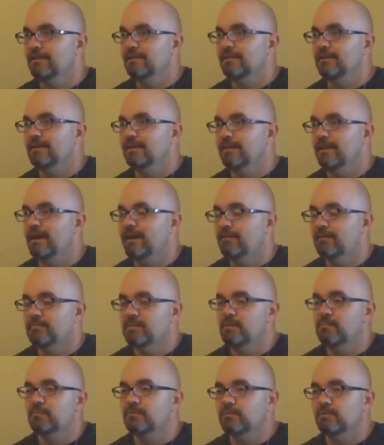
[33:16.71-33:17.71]
like they have the
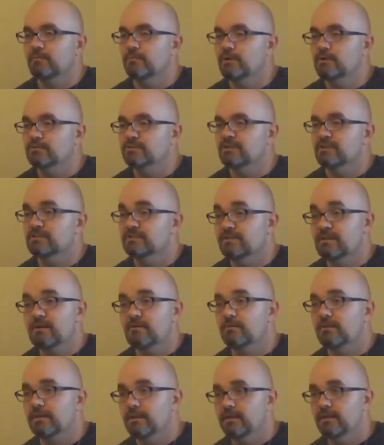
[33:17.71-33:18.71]
people in the wheelchairs. They're not
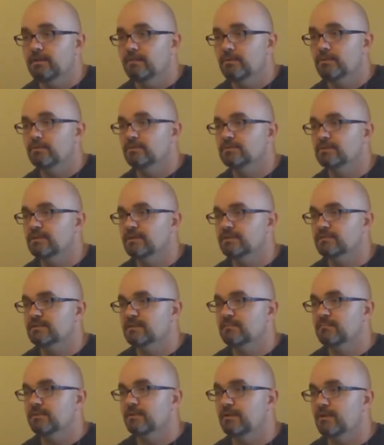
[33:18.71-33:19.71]
really in the wheelchairs. They
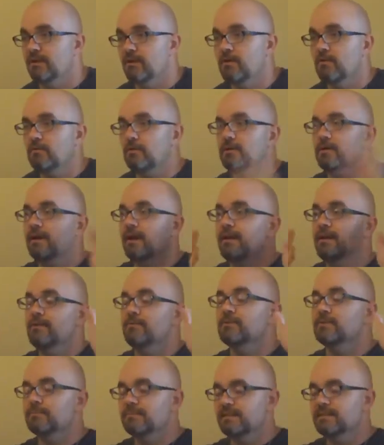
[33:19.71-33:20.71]
look like, "Oh, look, I
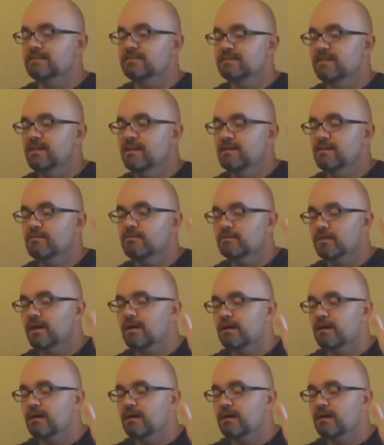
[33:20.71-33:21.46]
healed him. He's healed."